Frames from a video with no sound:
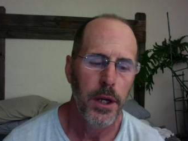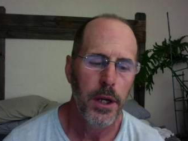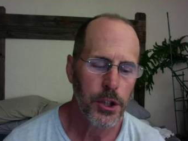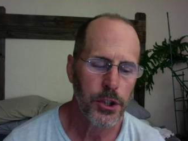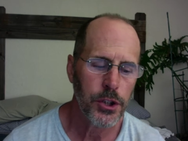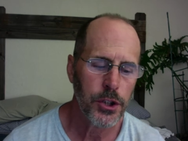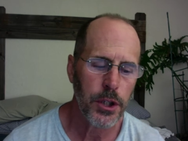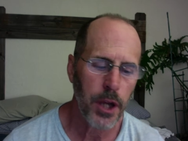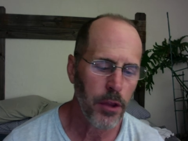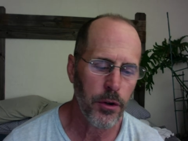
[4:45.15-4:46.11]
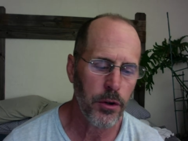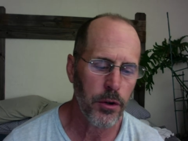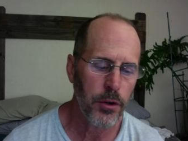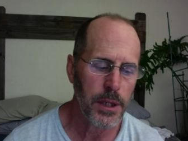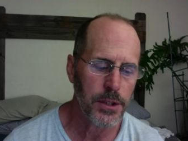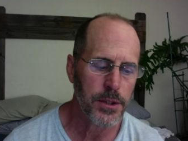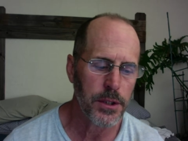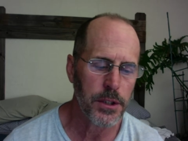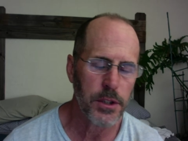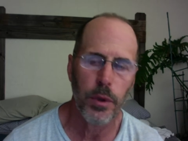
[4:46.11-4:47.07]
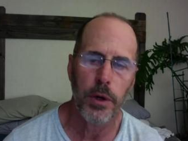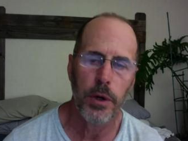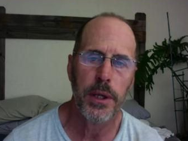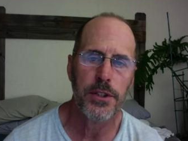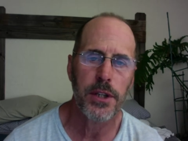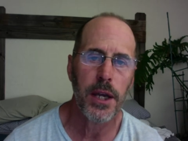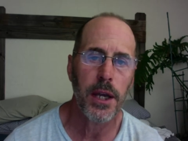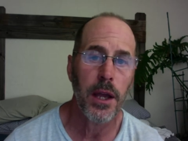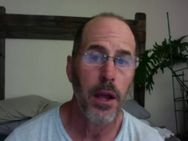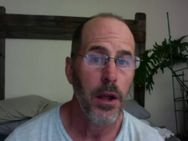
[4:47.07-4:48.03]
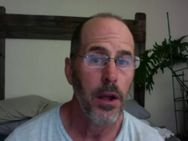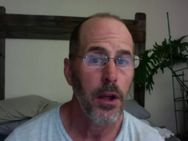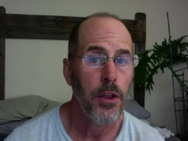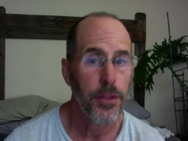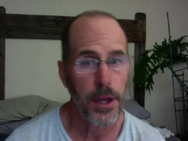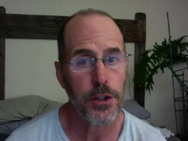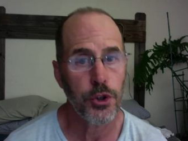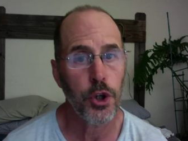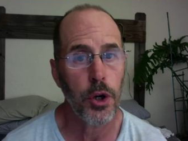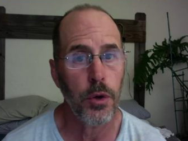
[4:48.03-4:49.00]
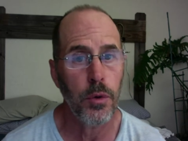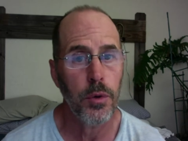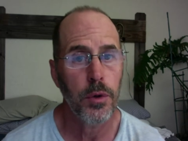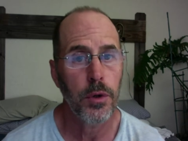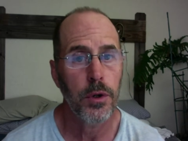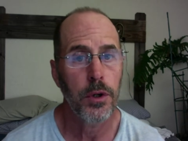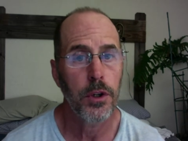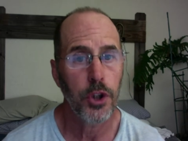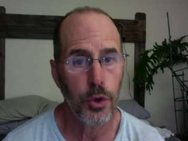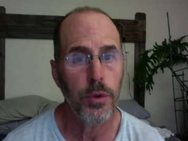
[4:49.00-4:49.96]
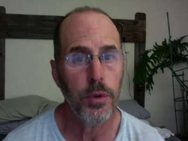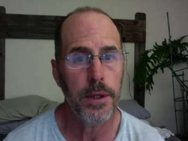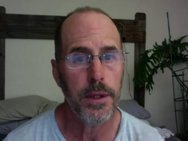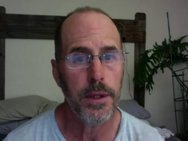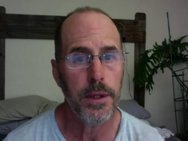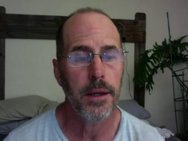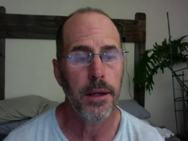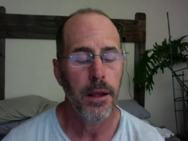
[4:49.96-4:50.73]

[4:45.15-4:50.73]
just another instance where we can say, Thanks, Joe, you did that.